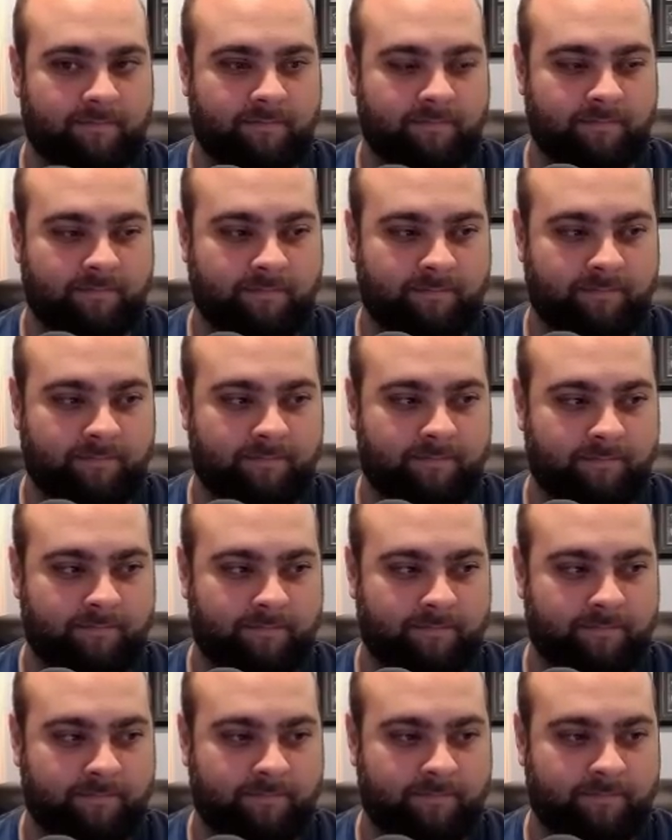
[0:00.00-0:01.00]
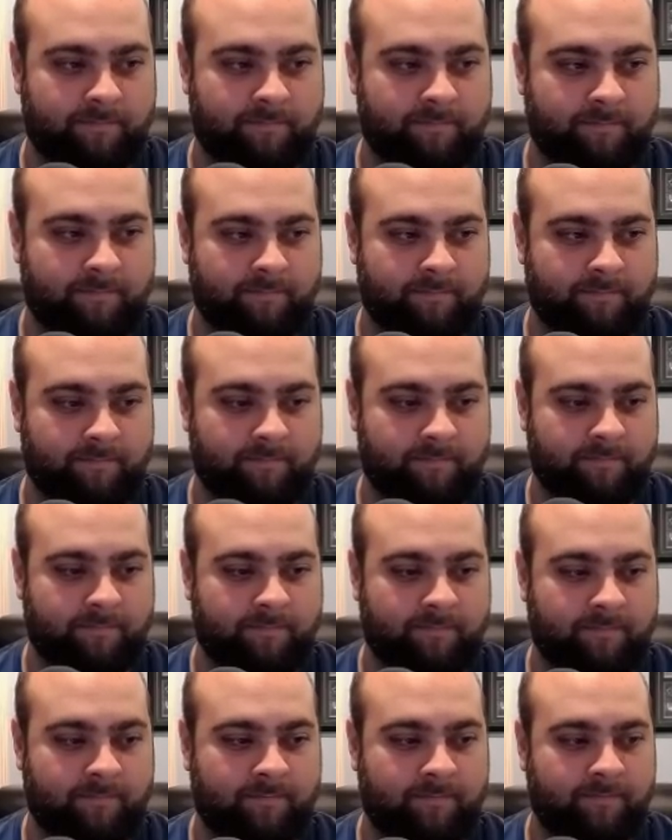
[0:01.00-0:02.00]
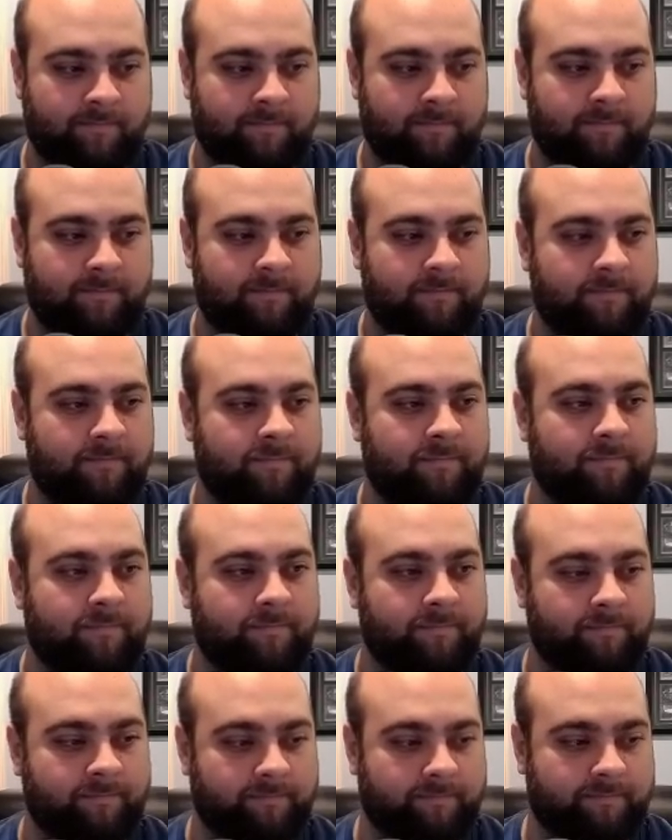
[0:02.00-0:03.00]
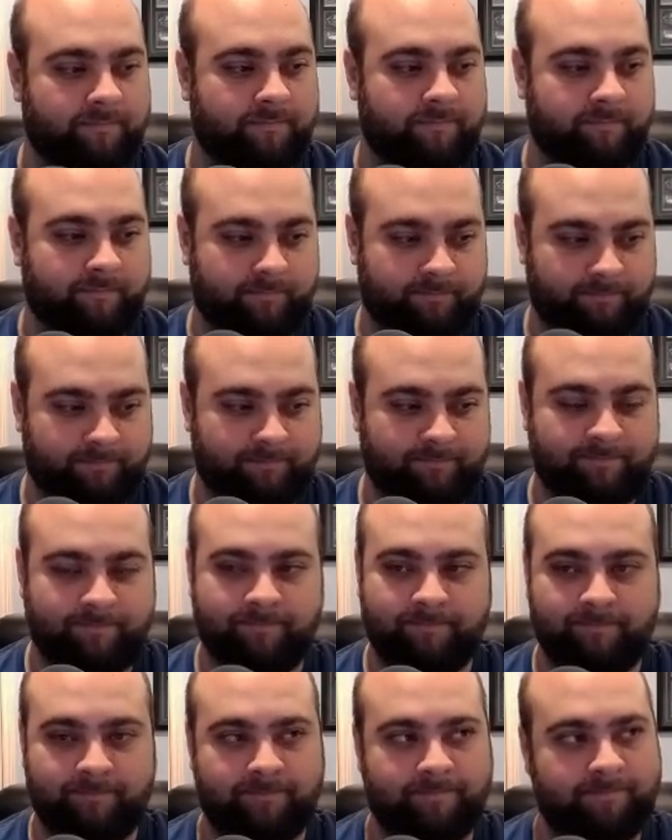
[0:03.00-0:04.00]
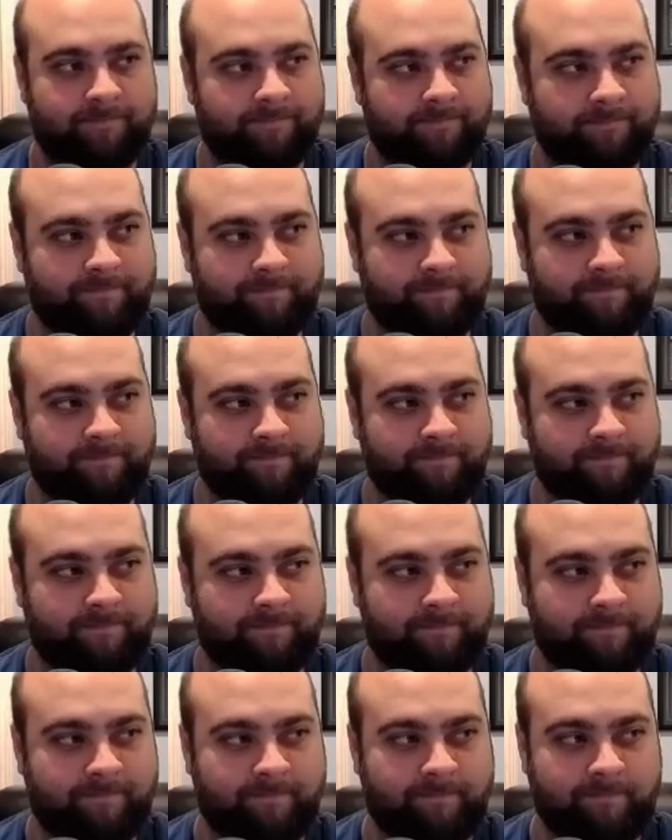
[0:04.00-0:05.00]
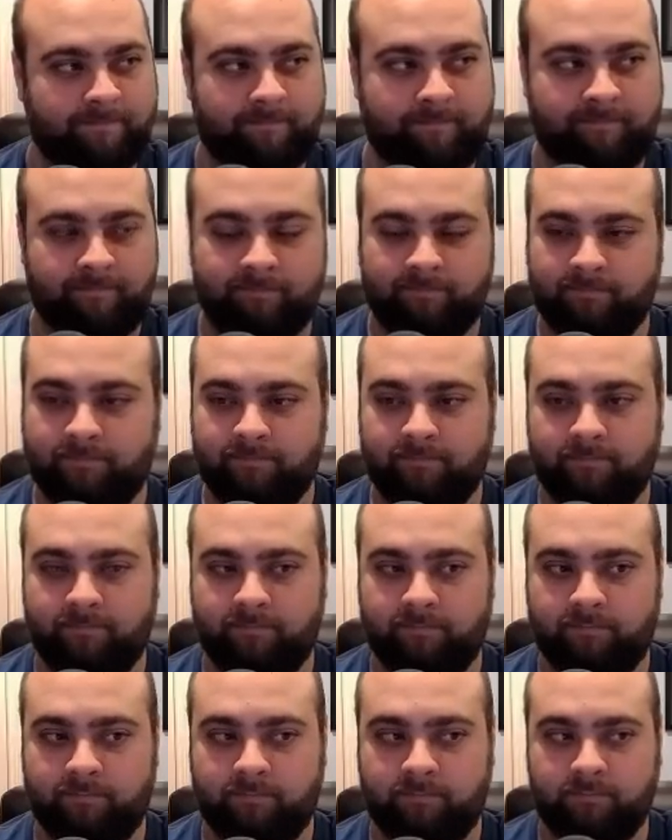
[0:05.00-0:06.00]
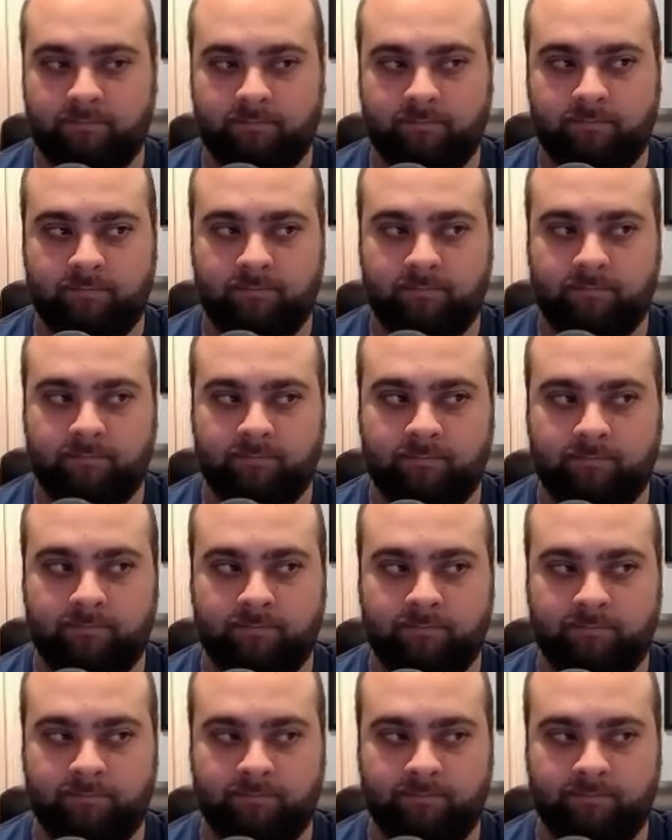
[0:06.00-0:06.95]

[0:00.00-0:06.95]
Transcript: [no speech]